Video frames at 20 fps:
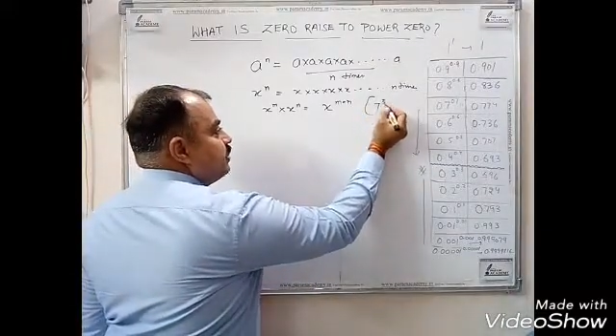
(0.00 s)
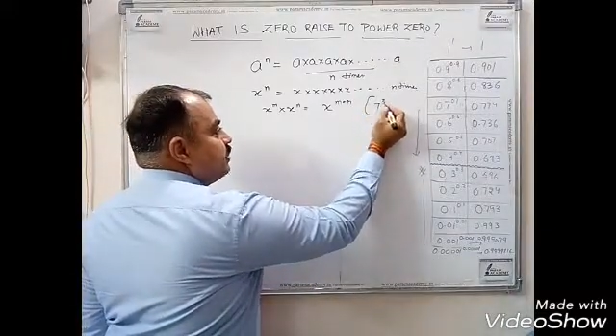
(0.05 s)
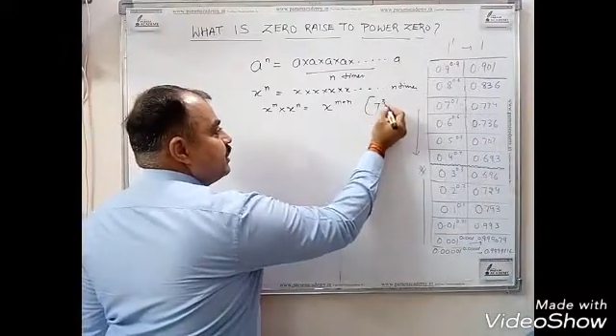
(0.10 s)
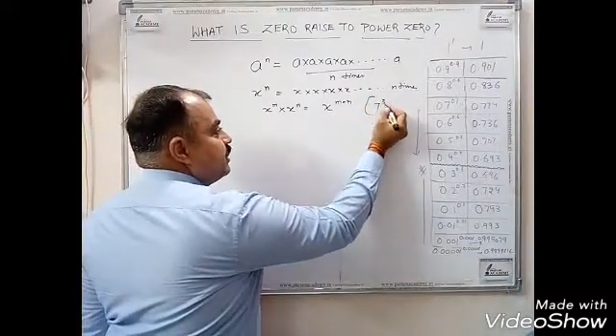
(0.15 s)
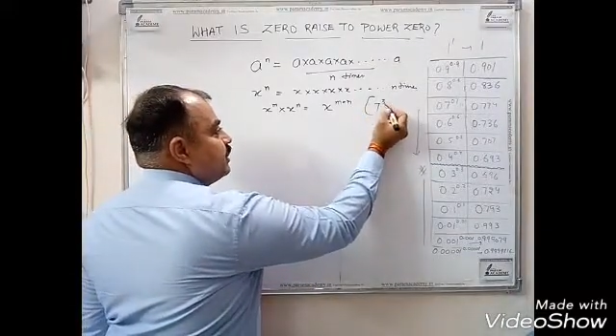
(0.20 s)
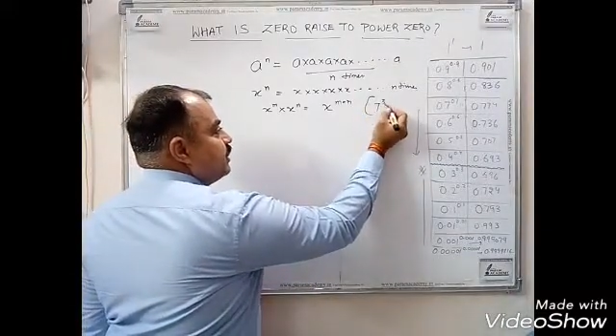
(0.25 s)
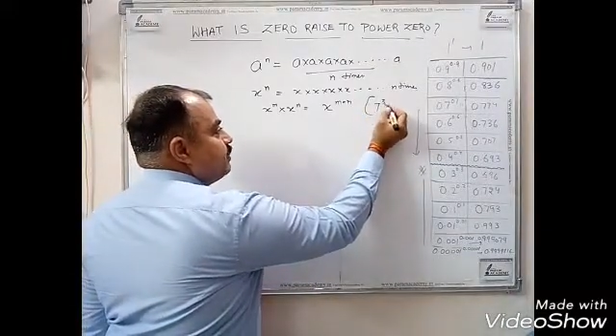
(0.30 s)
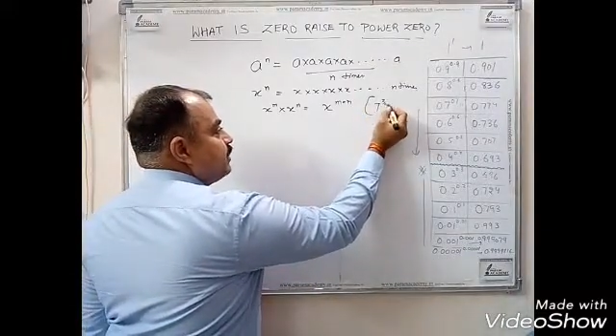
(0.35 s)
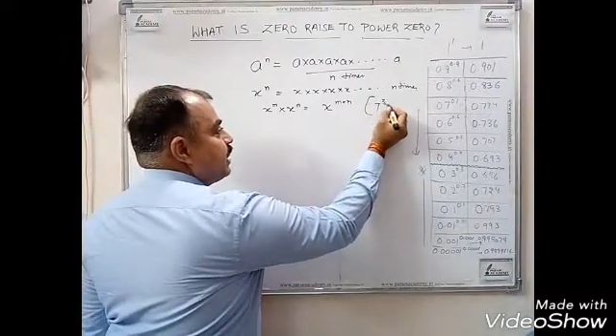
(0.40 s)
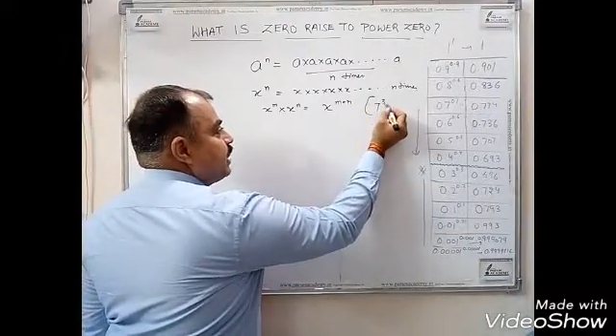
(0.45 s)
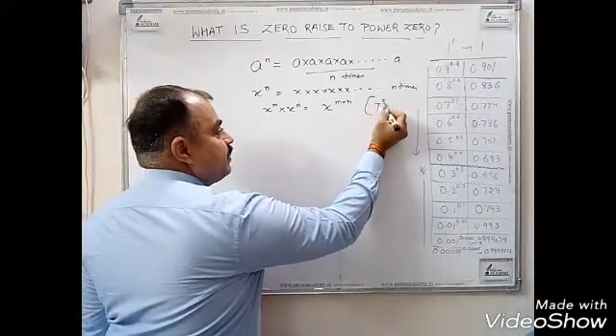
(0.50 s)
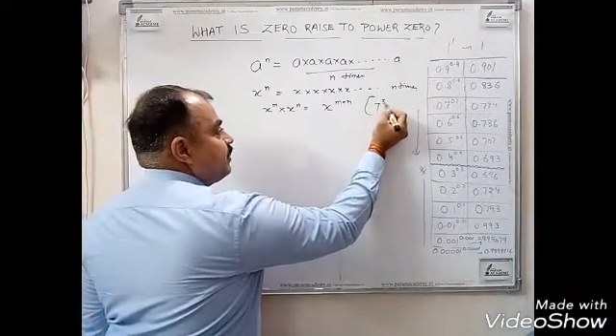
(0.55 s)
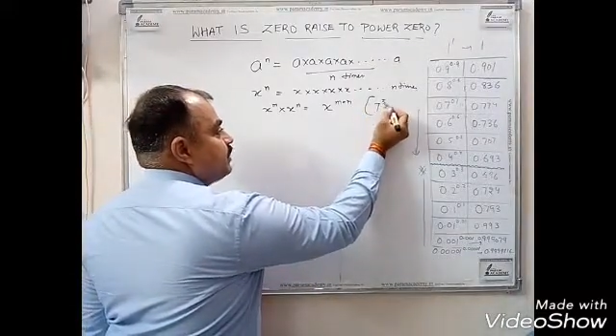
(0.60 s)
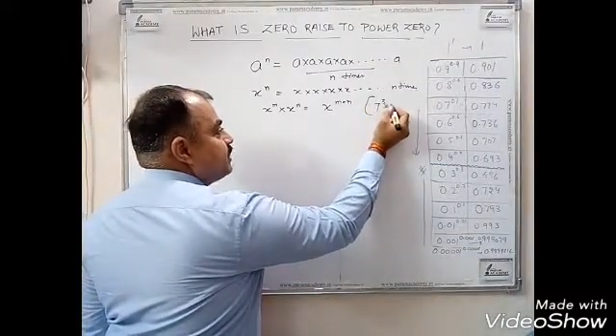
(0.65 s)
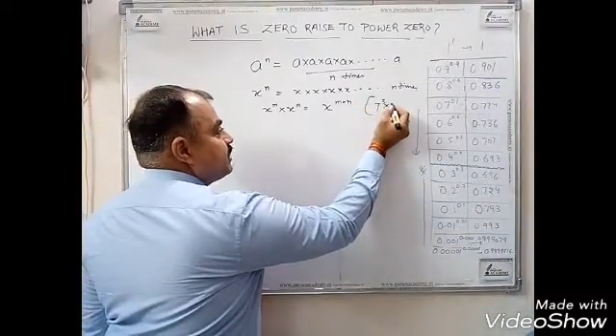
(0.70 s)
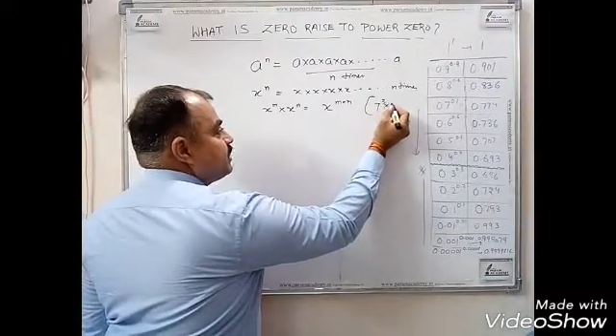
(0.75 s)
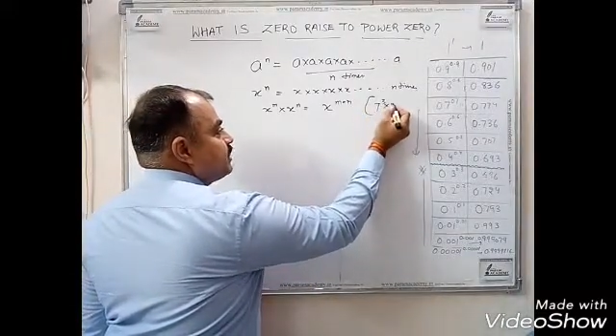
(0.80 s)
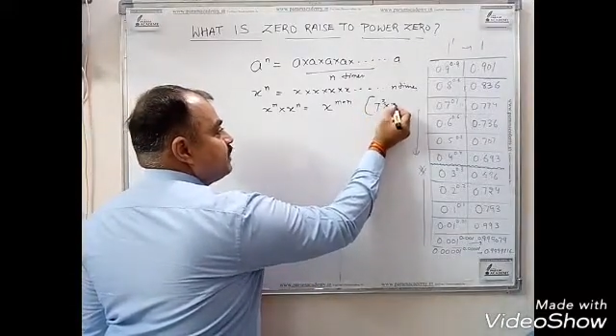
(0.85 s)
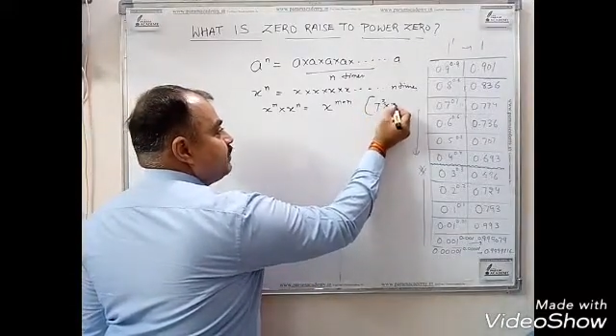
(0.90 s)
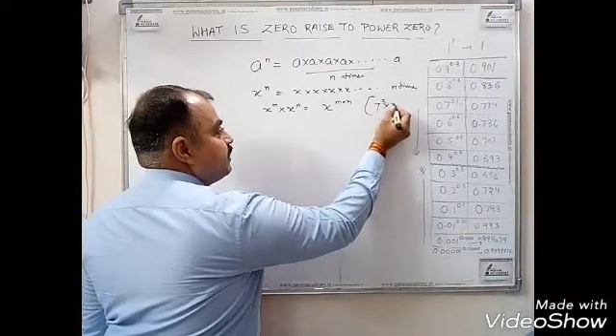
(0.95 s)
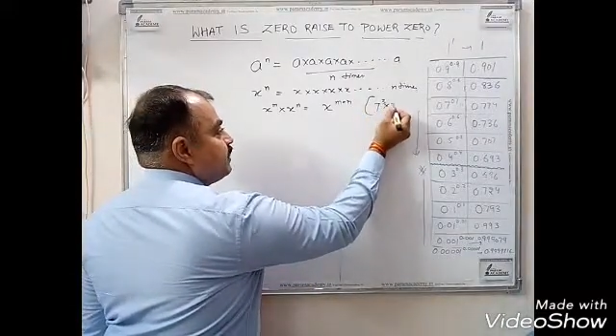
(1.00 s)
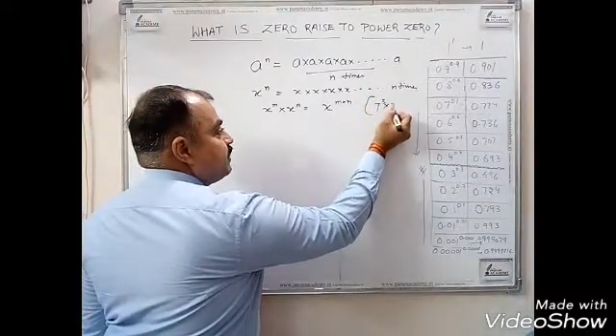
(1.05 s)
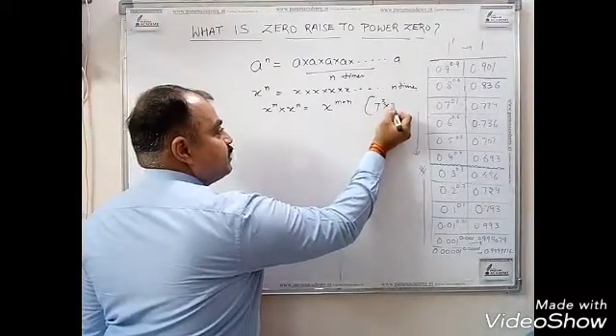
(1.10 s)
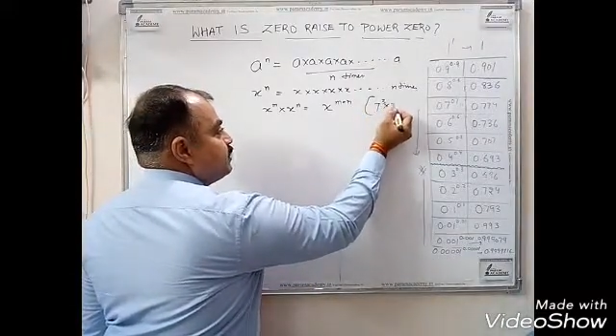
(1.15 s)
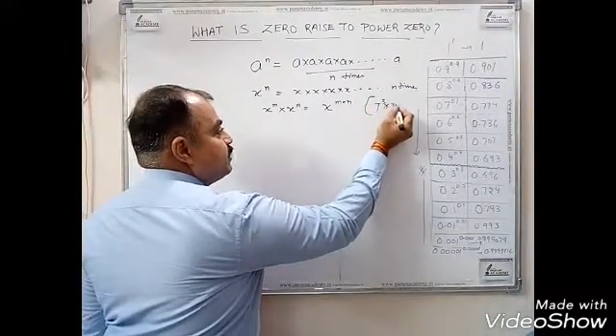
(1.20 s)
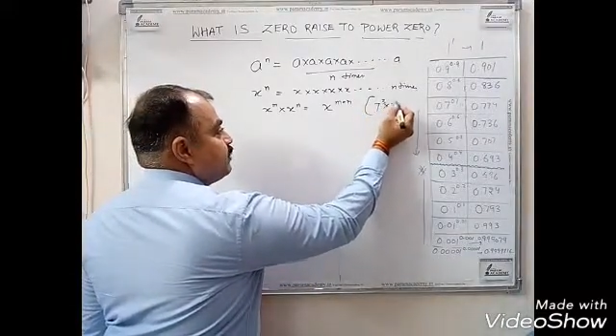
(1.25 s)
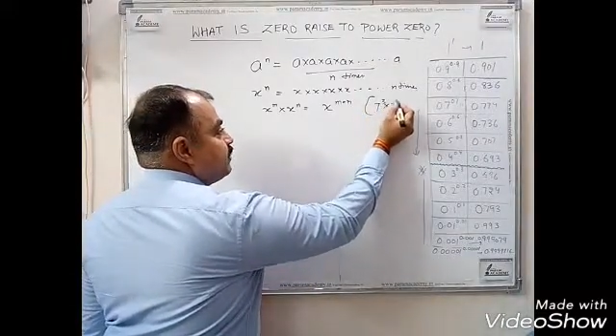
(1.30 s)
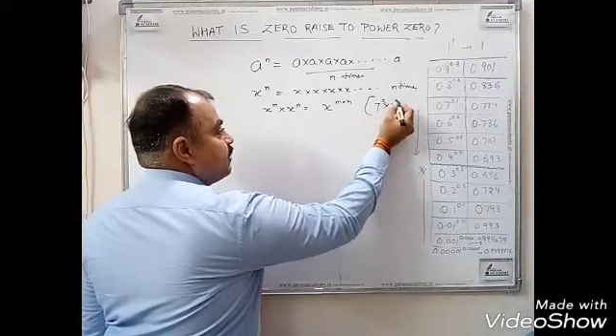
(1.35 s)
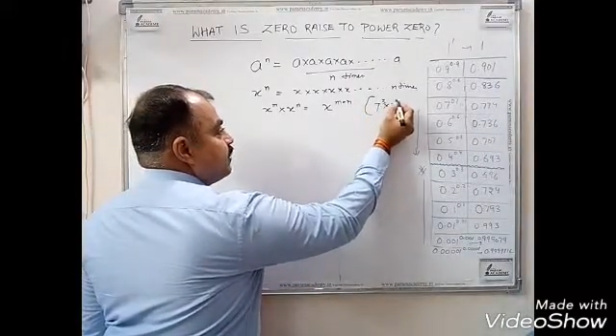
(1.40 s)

multiplied by 7 raised to